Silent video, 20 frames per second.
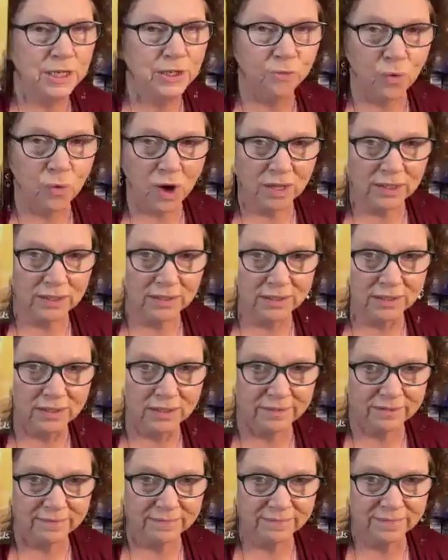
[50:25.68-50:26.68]
of
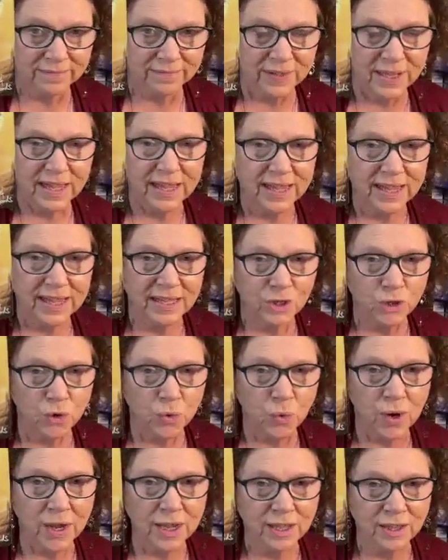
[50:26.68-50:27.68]
Wands.
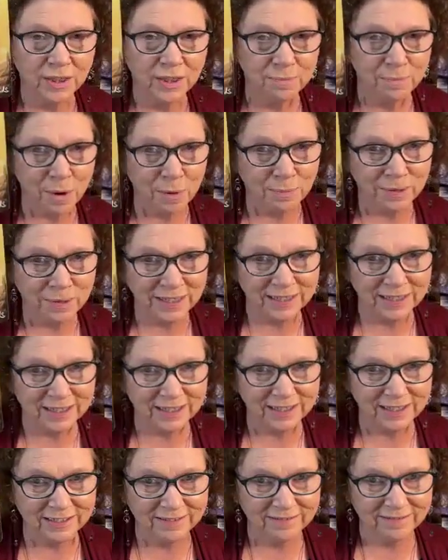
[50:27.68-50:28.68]
Enjoying the
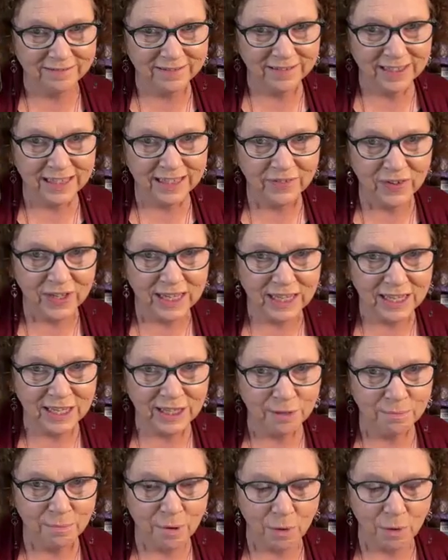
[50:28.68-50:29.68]
moment. Living
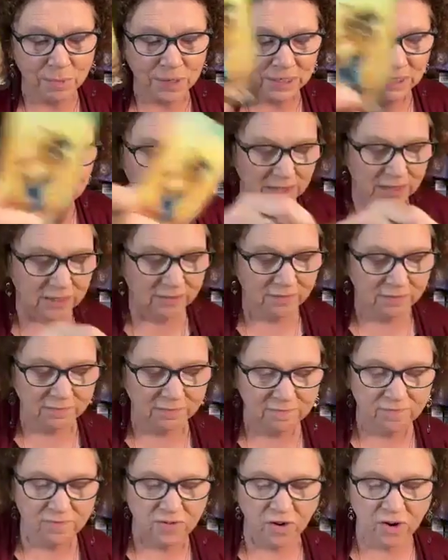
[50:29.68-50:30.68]
in the moment.
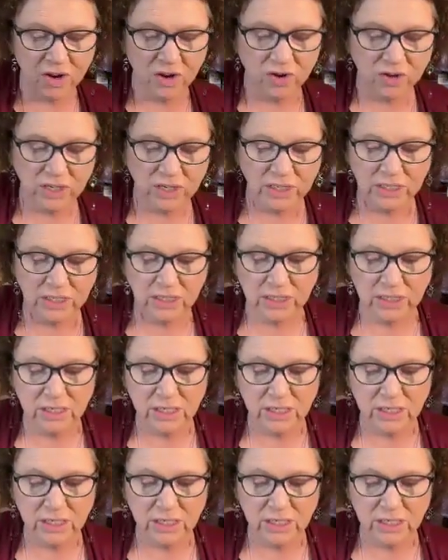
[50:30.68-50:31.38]
Very good.